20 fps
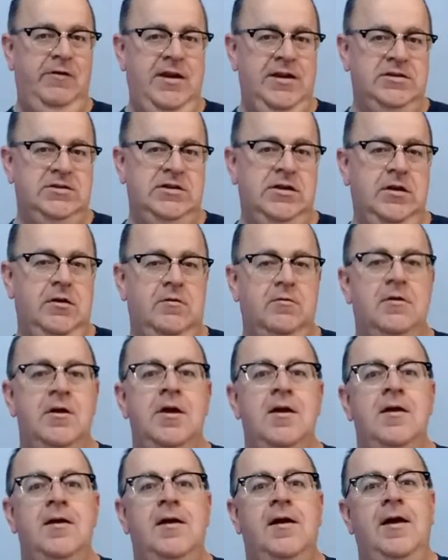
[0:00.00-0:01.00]
ratio,
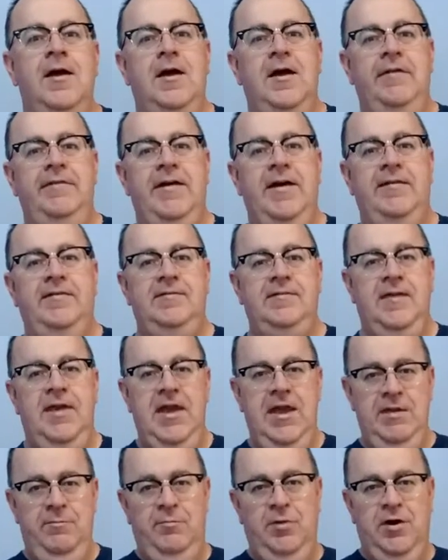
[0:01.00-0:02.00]
and that's
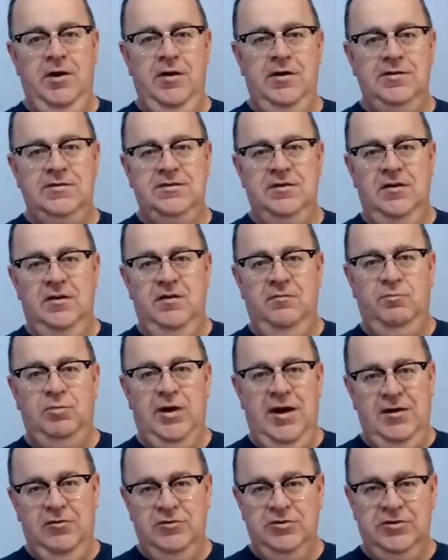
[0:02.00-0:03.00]
8 parts of
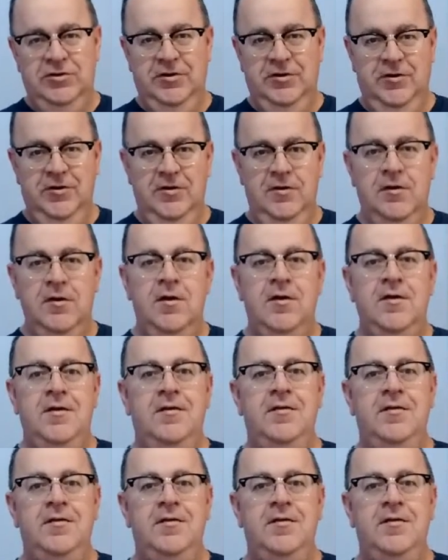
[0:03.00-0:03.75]
brown sugar,